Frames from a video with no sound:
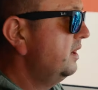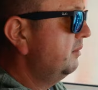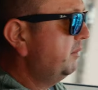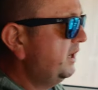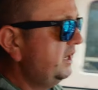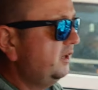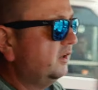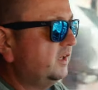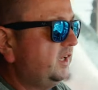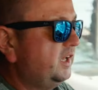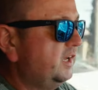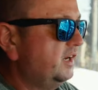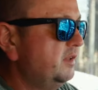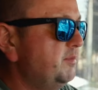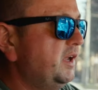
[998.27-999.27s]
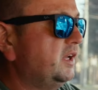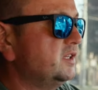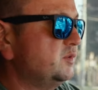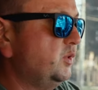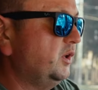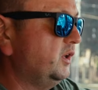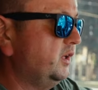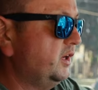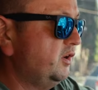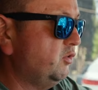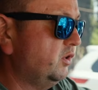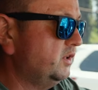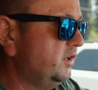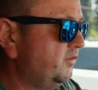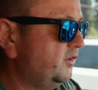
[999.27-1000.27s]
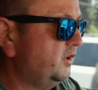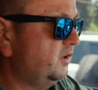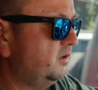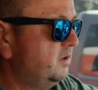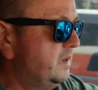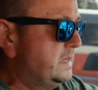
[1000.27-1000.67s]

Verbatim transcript: but you're gonna hear it because we're gonna record it for you.